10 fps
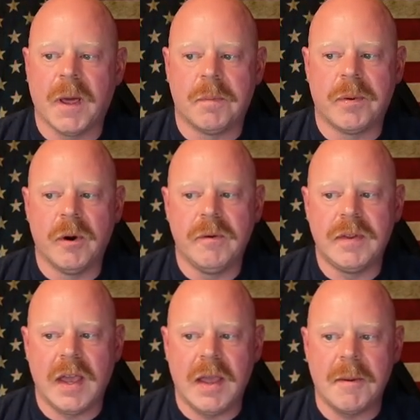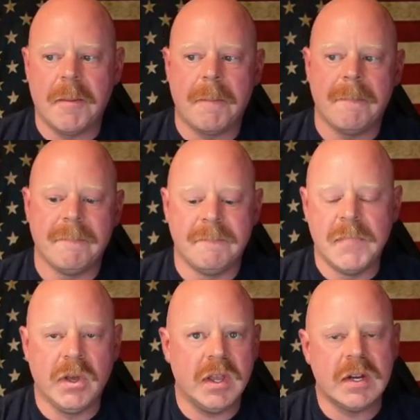approved $1
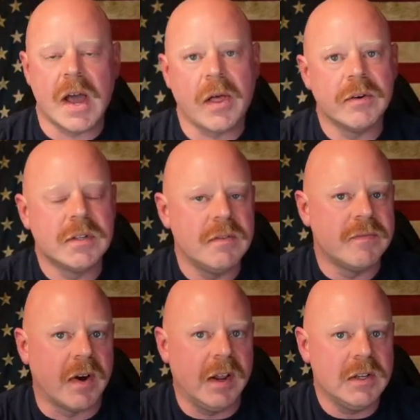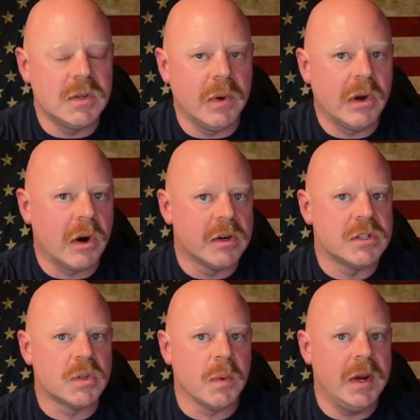million in funding to
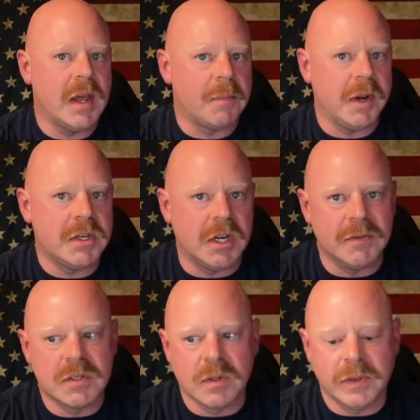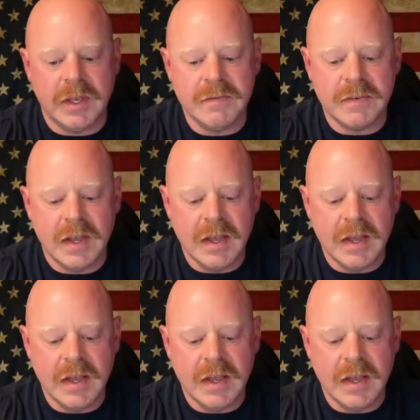encourage 3 deputy chiefs to leave,